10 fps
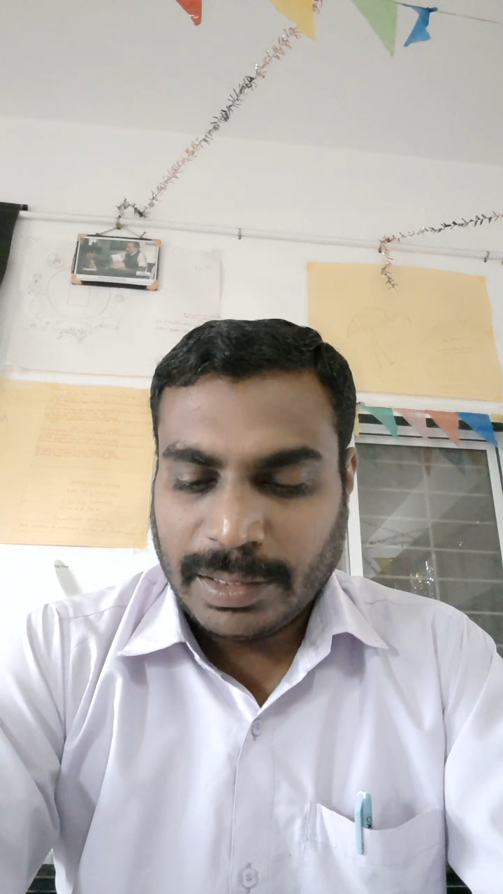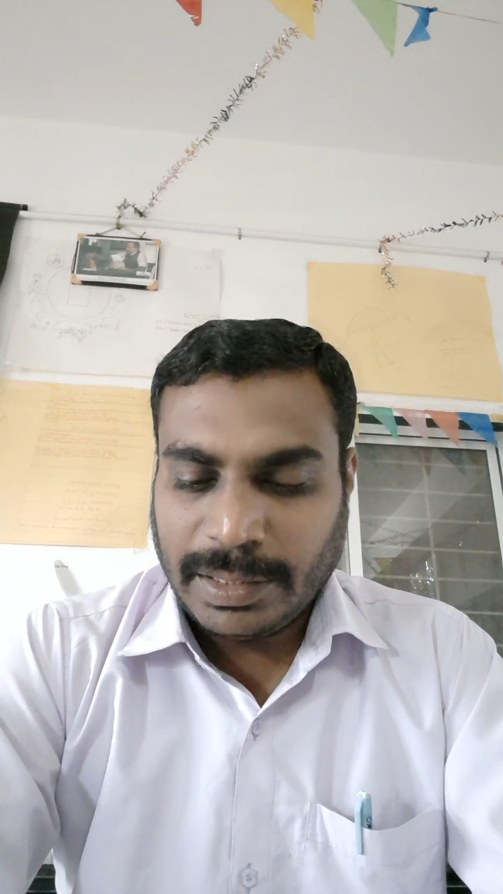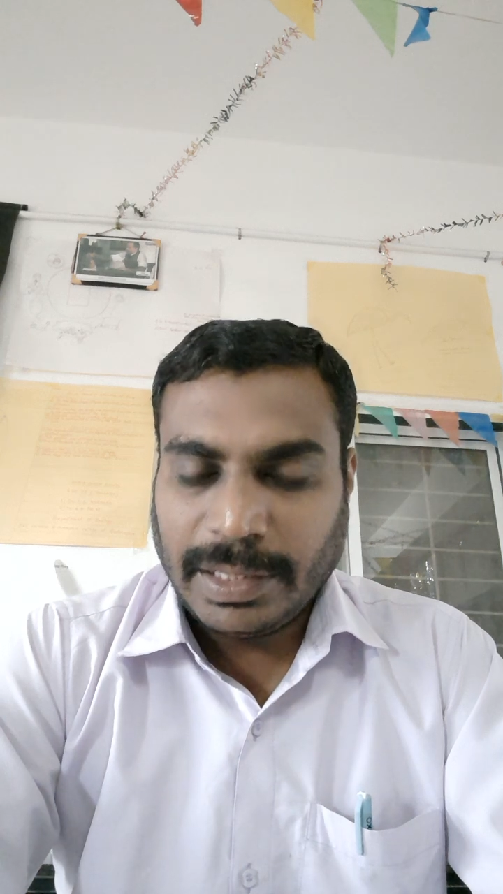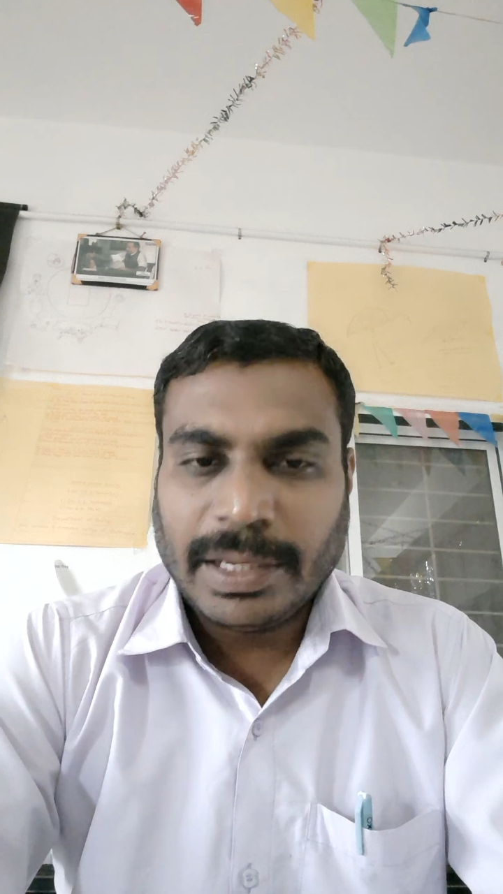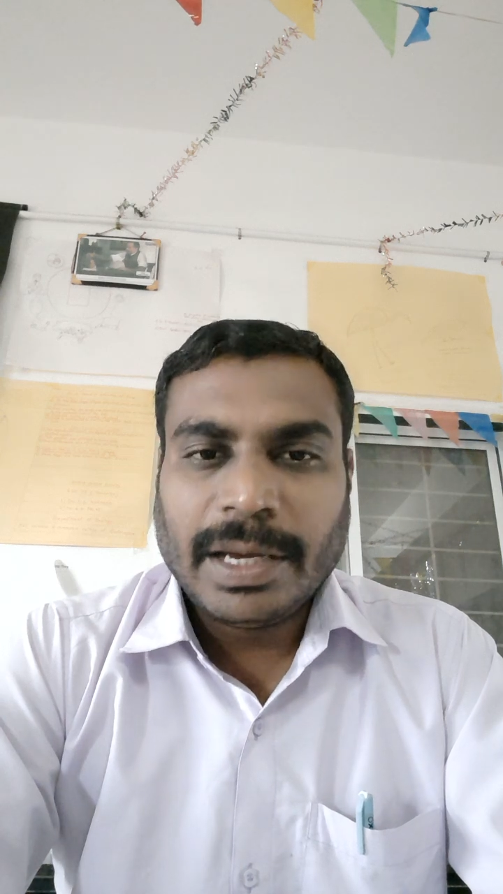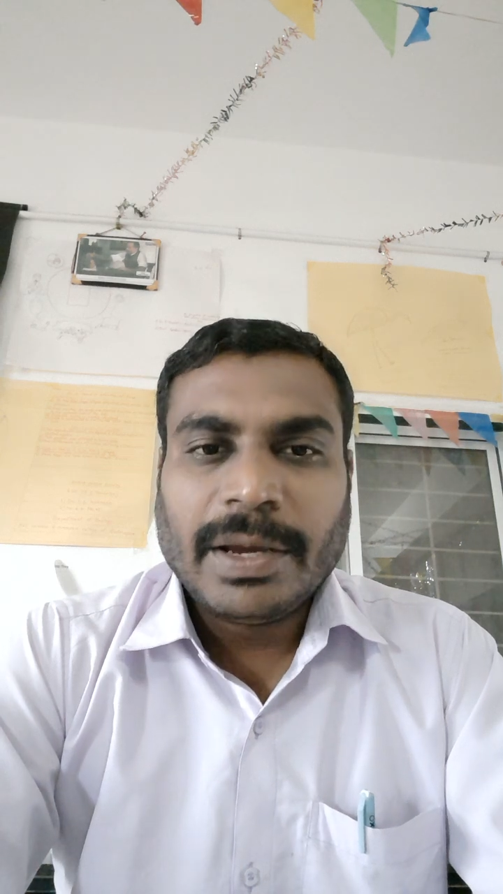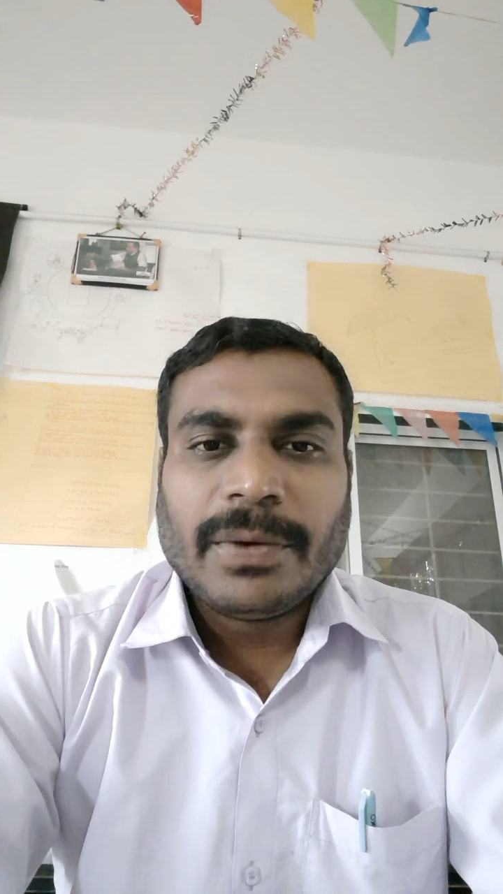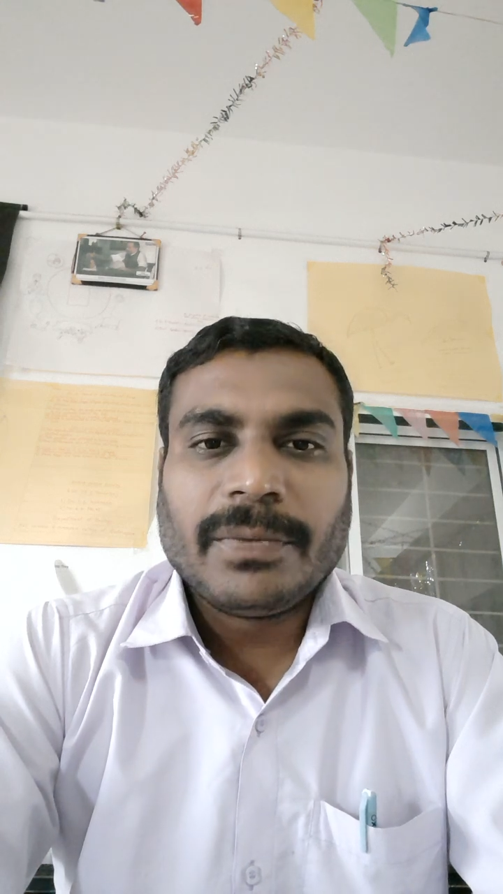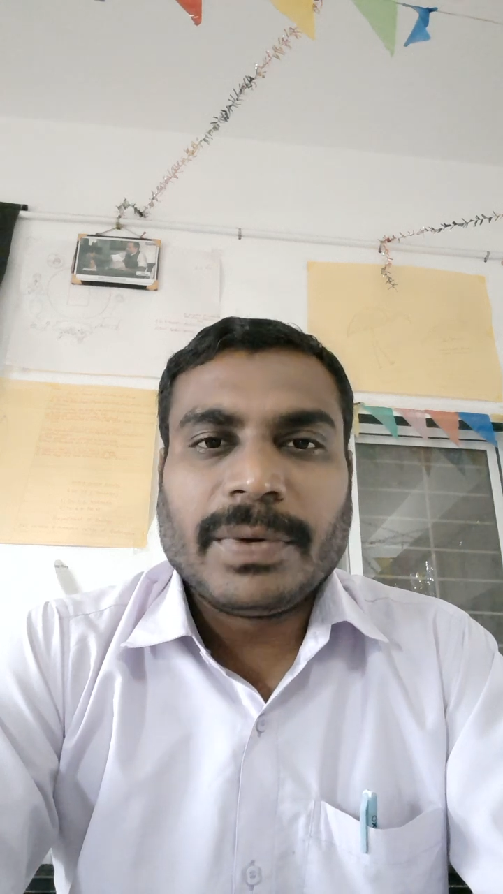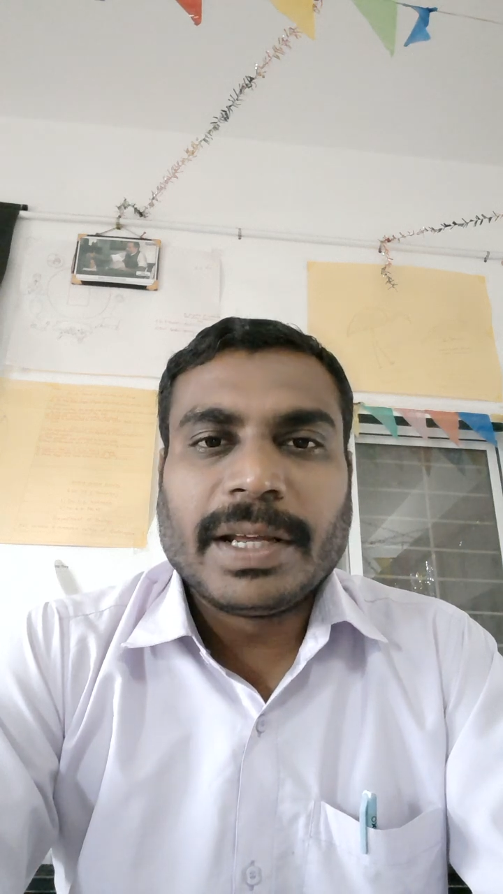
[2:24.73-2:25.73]
the
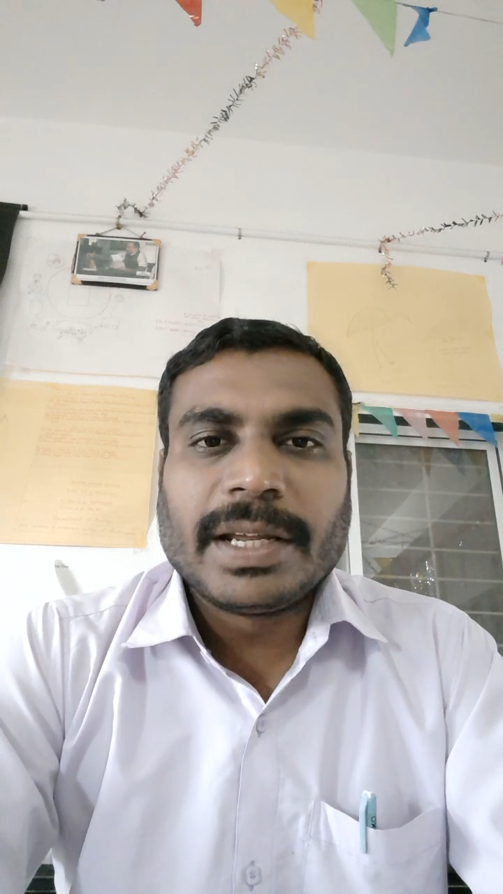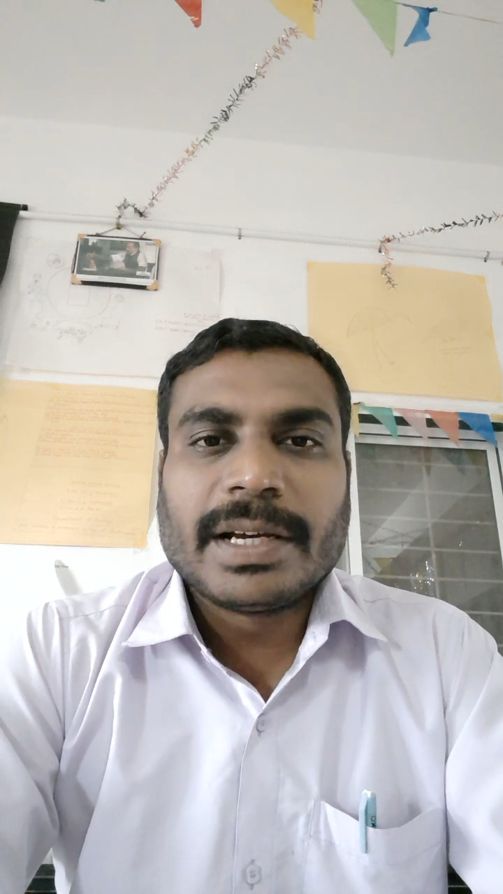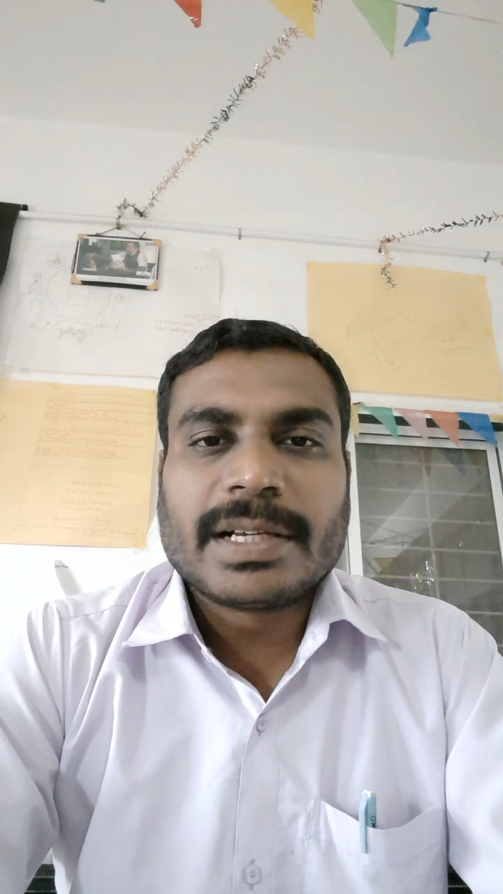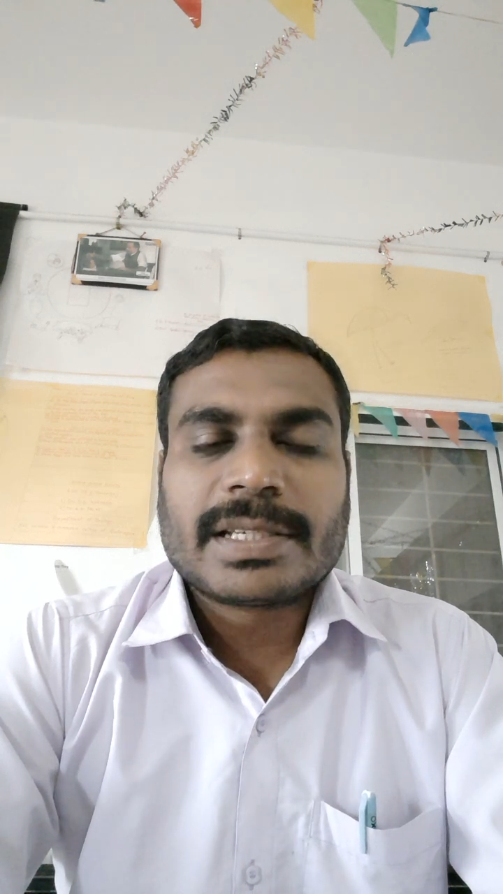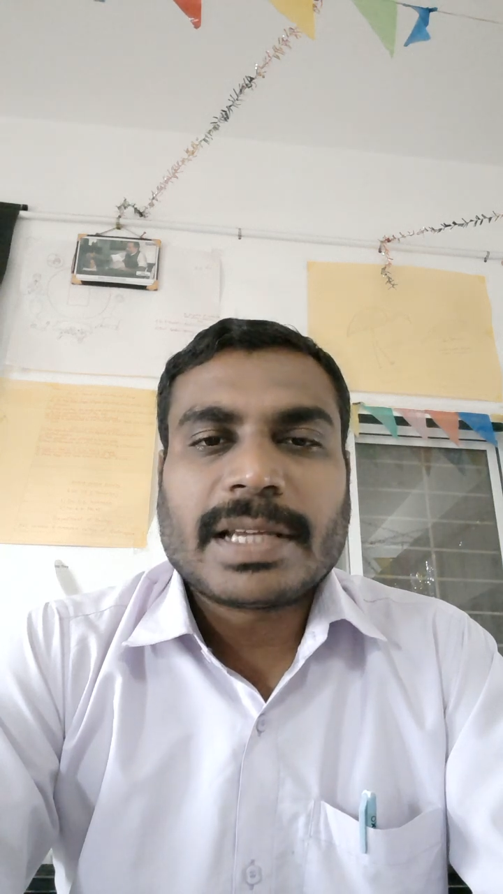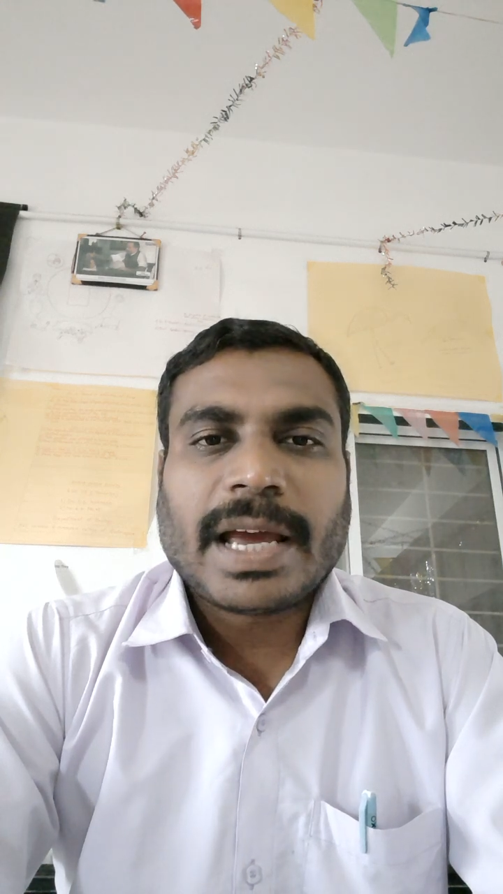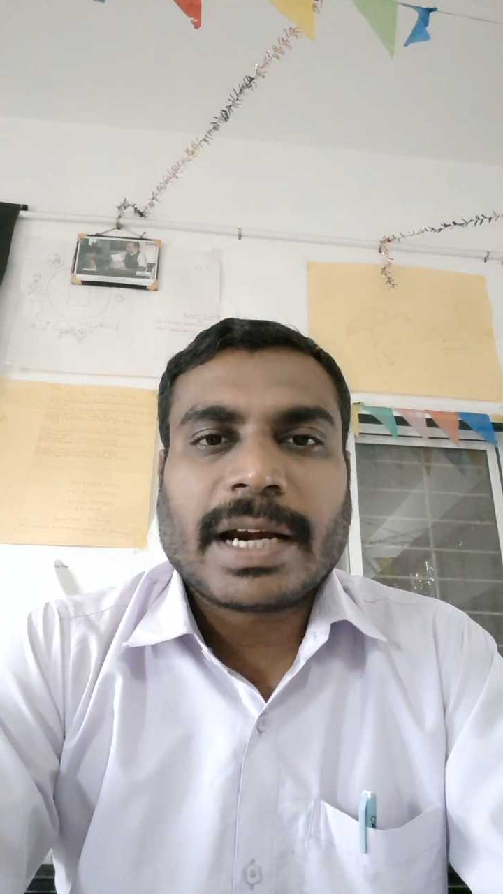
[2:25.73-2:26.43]
various